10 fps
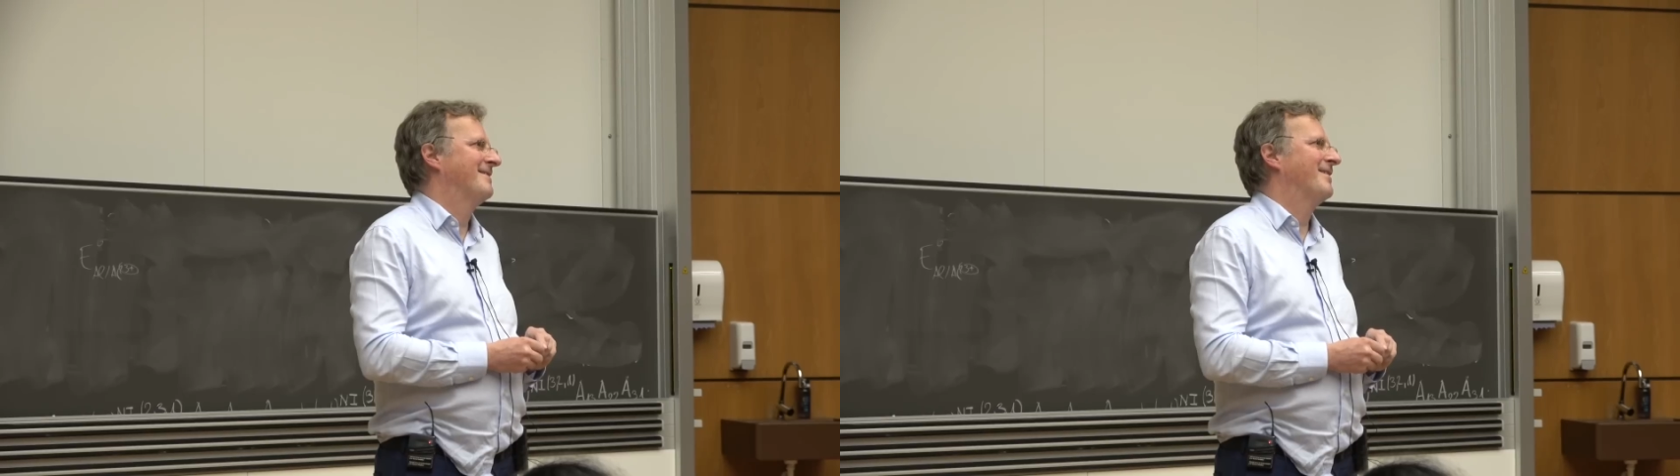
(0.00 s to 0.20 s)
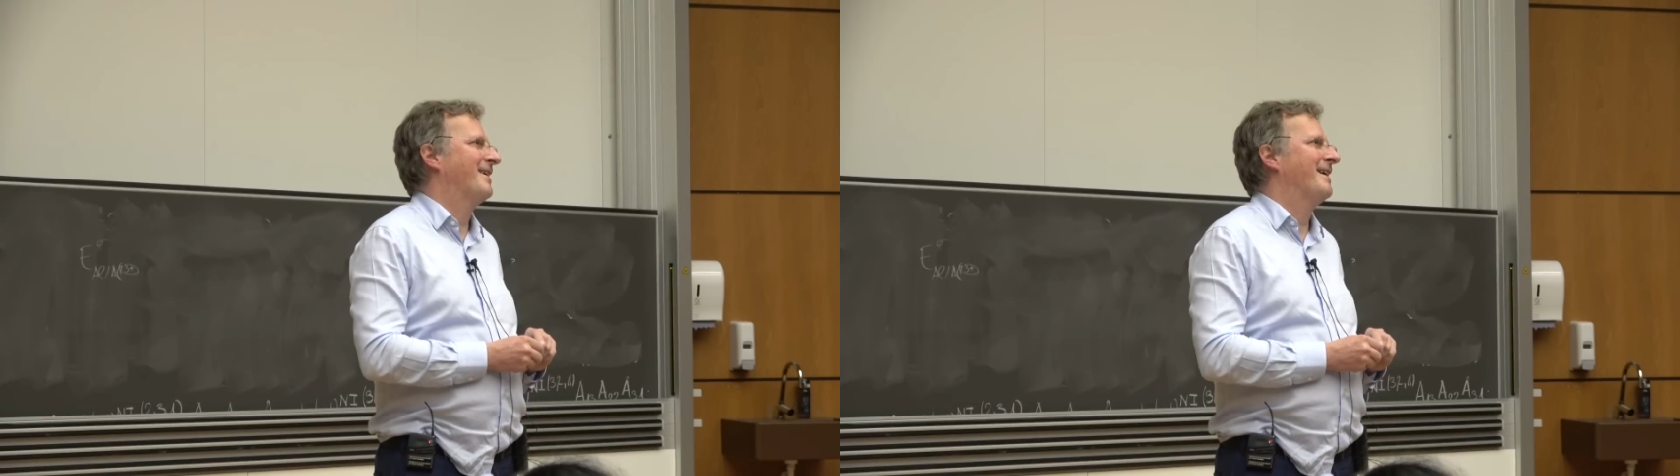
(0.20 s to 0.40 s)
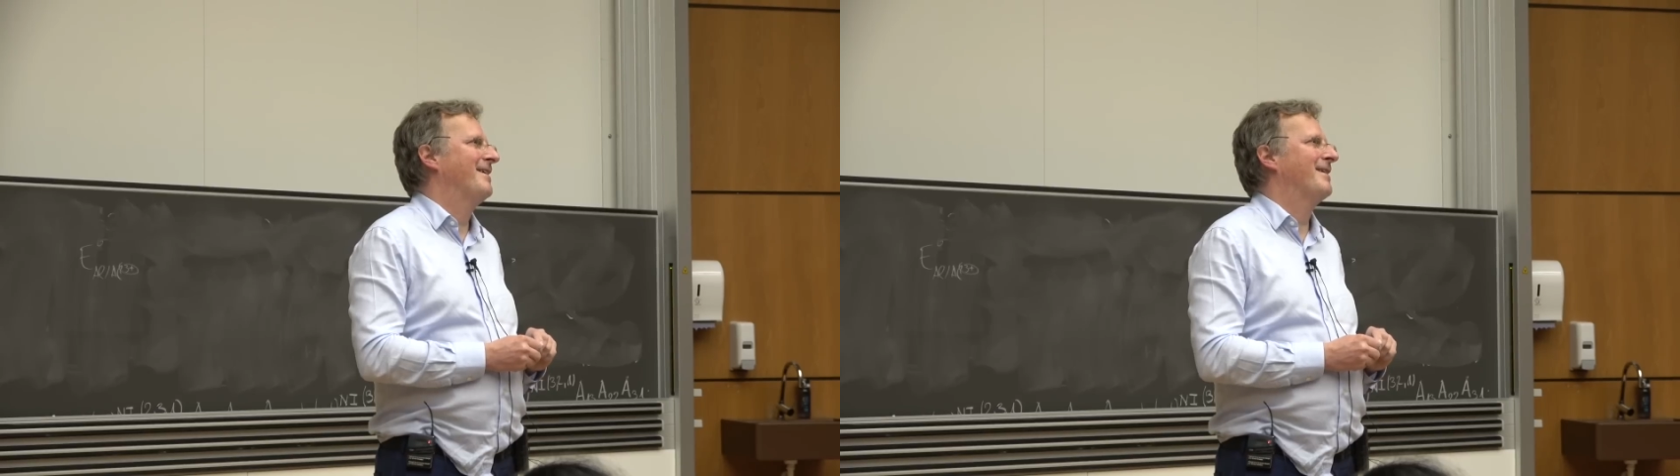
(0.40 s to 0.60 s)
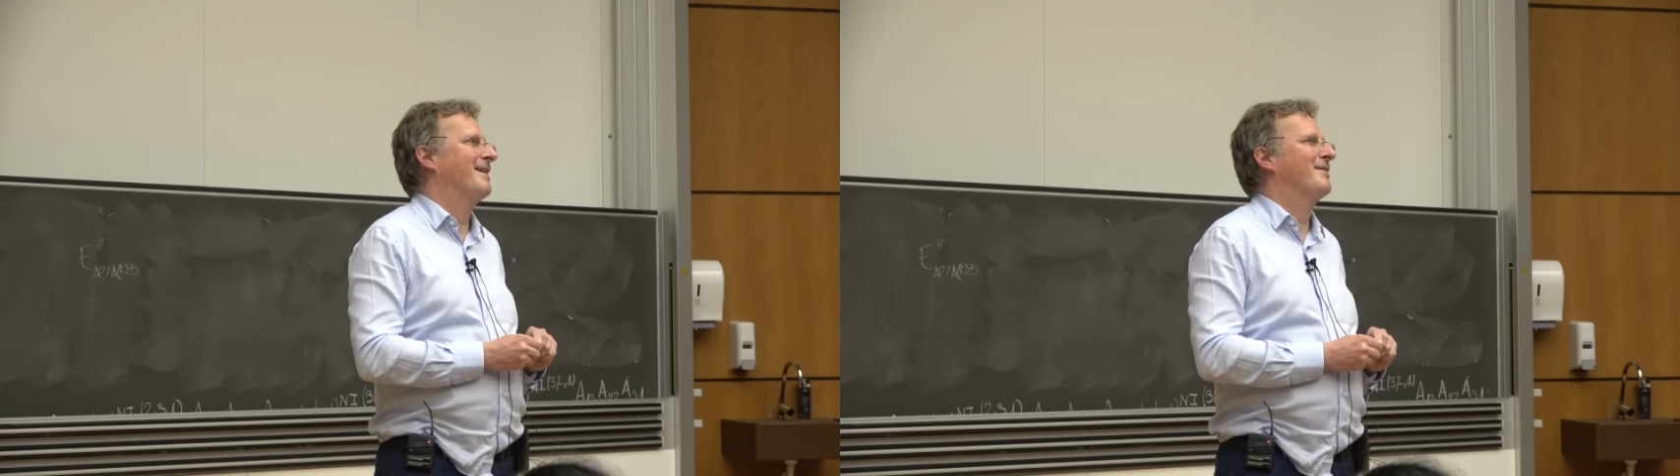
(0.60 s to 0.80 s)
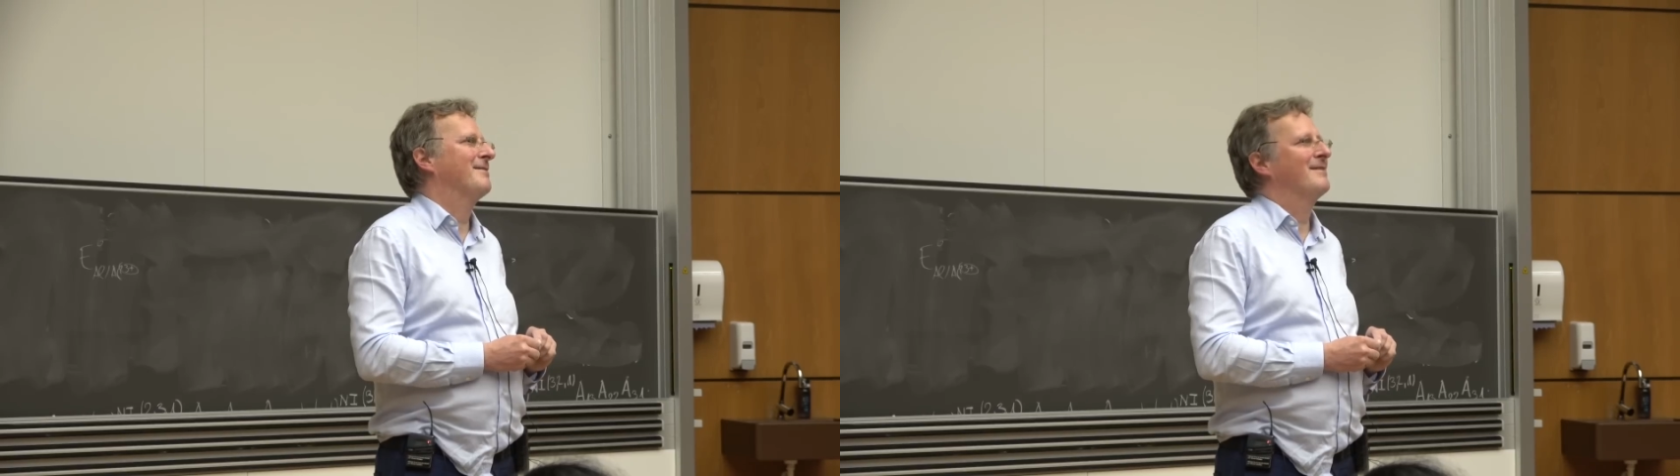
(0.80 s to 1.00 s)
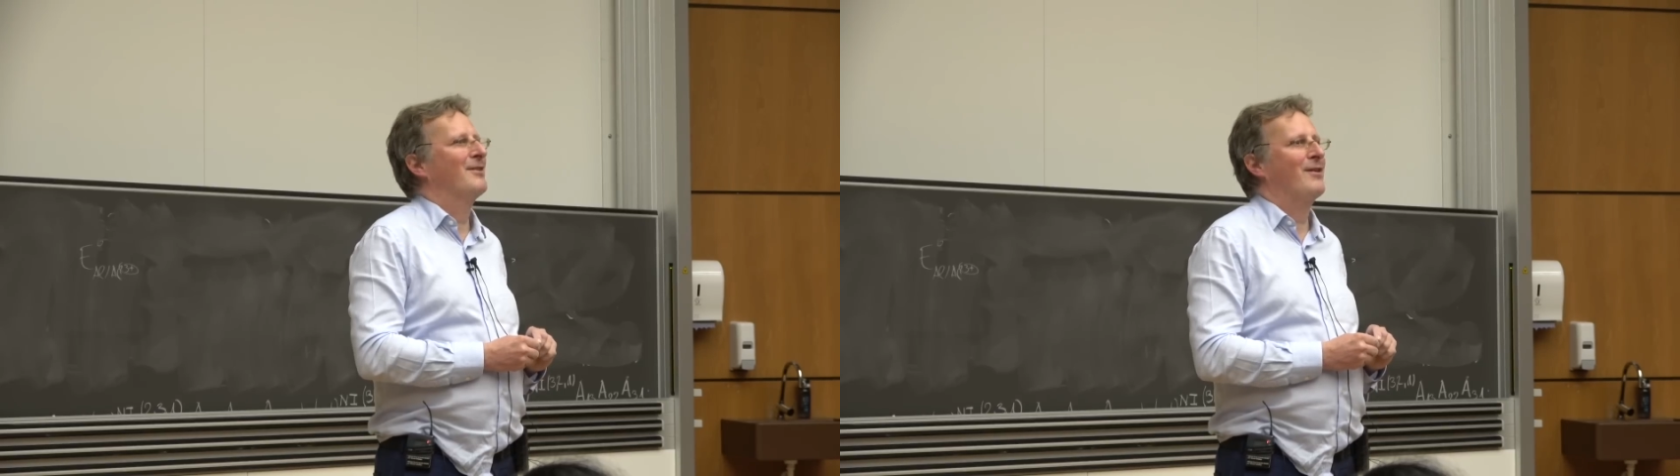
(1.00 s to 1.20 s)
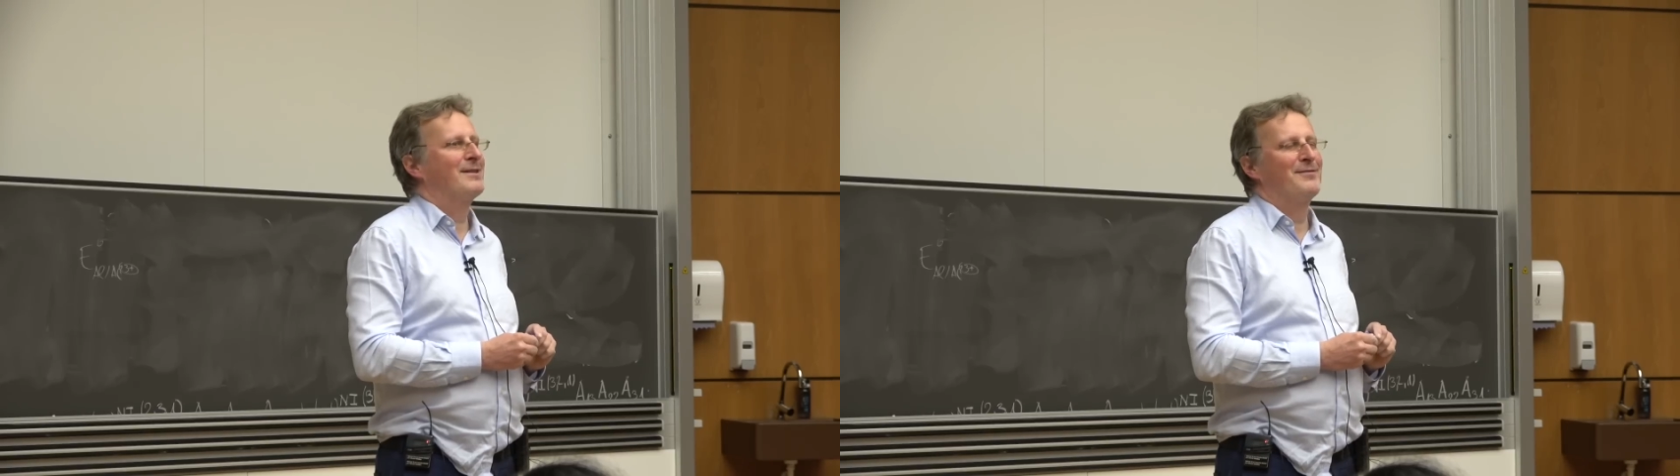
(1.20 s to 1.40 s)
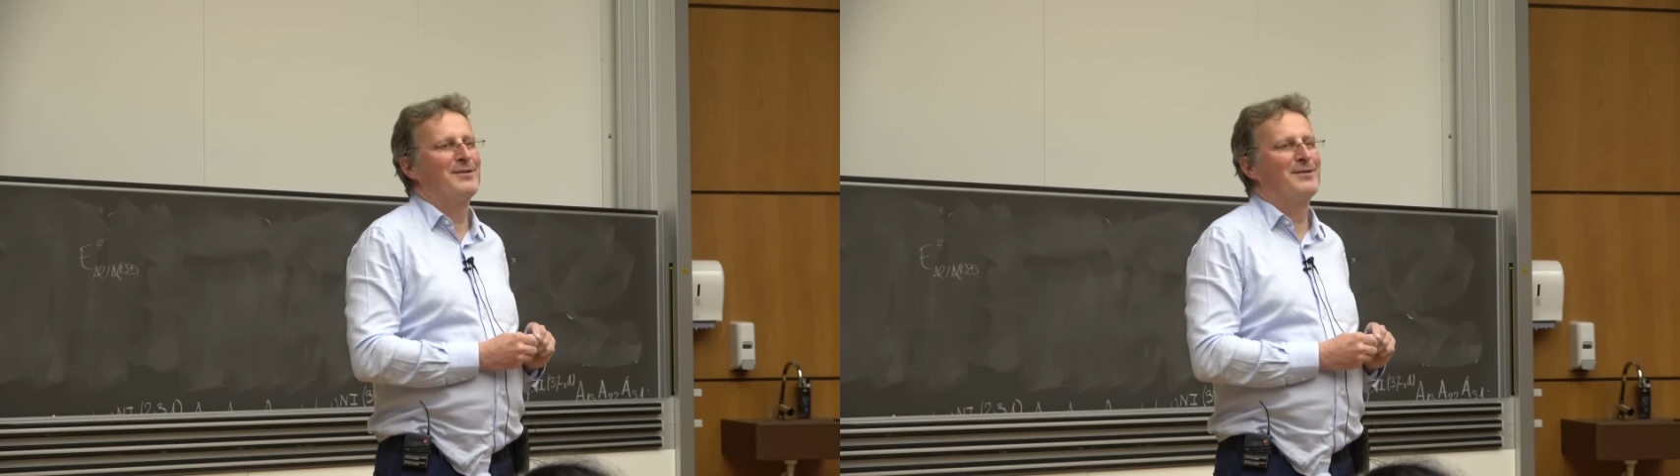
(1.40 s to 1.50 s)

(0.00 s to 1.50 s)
Okay, you get lots of